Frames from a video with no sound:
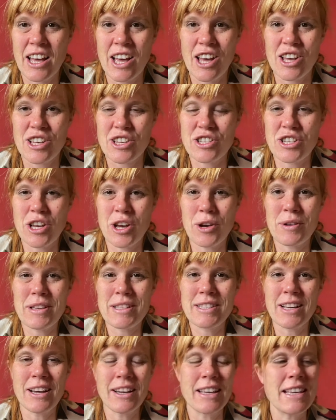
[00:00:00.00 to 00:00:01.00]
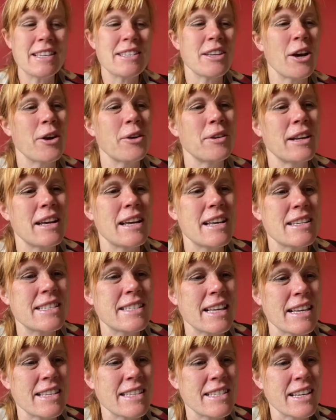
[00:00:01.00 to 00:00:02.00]
So Dougie's owner
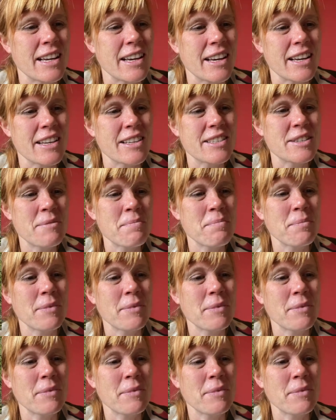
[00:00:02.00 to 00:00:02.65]
says to us,